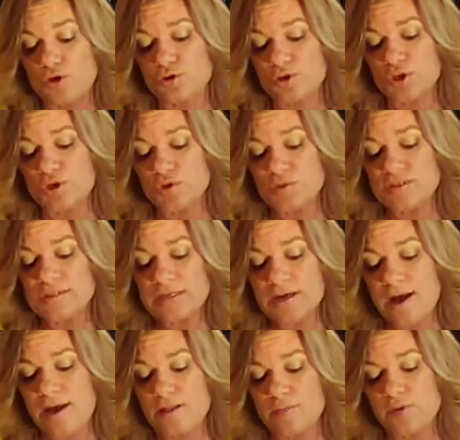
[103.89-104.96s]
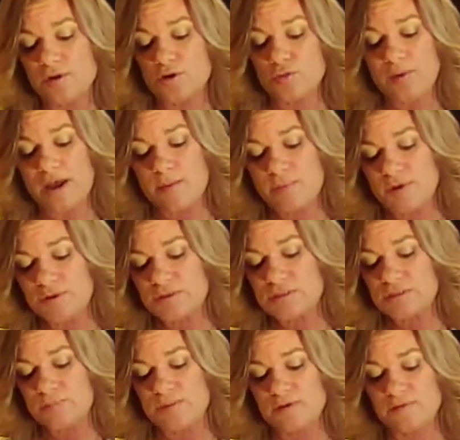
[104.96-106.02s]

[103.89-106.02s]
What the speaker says: you're using jalapeno peppers, be